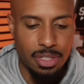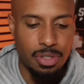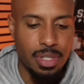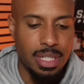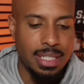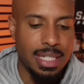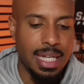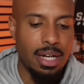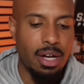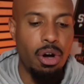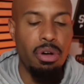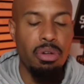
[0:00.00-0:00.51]
You can
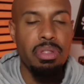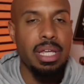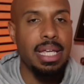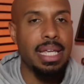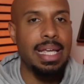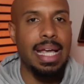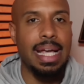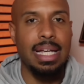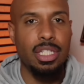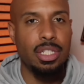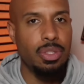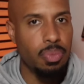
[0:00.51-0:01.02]
take all the
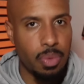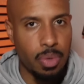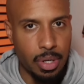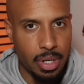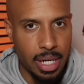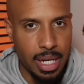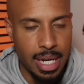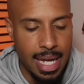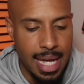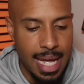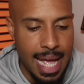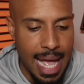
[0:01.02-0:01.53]

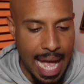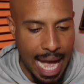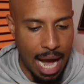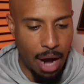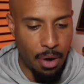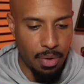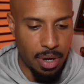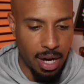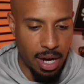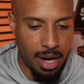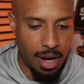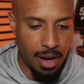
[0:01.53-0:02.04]
guesswork
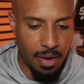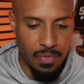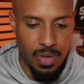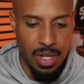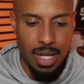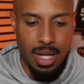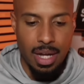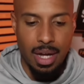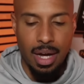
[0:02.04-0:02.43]
out of